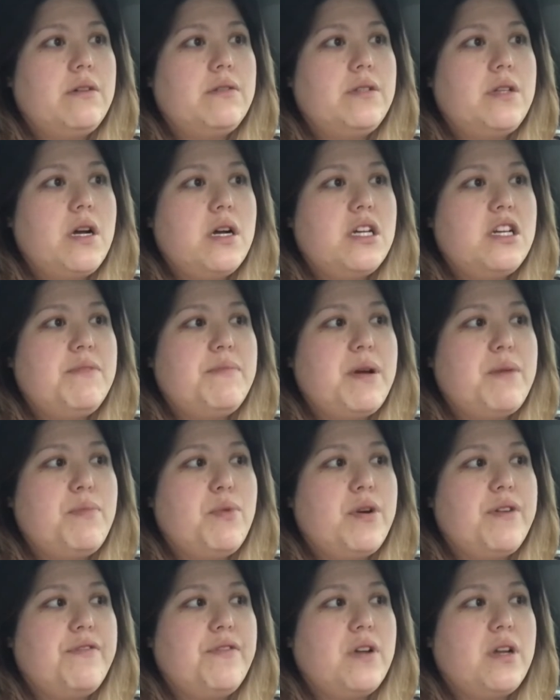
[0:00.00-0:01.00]
I was talking to my
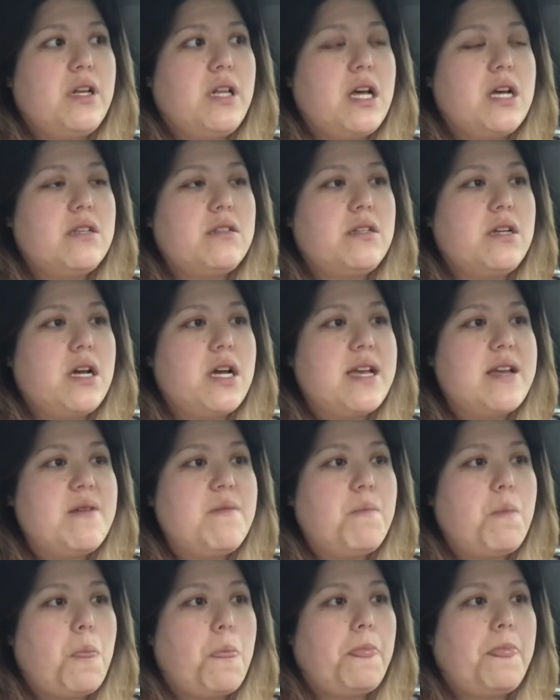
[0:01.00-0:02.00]
boyfriend last night,
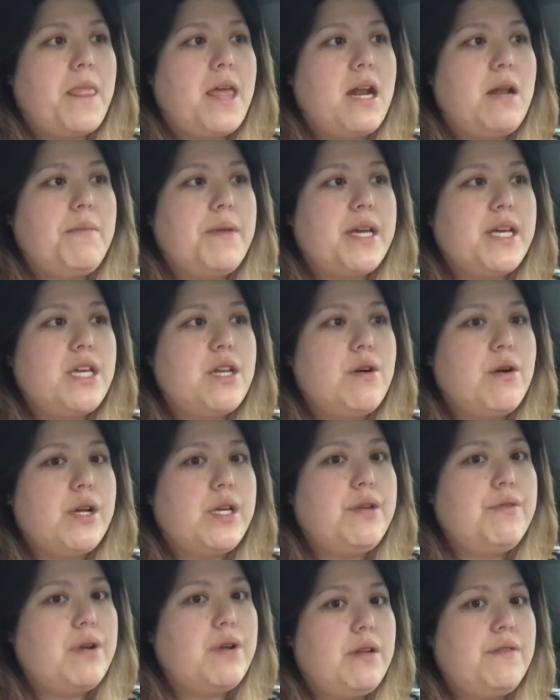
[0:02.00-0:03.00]
and I'm like, you know, are
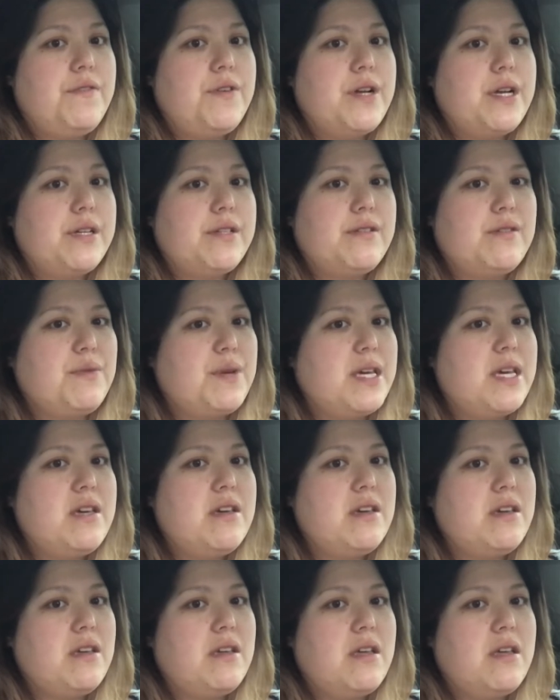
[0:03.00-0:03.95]
you for next week?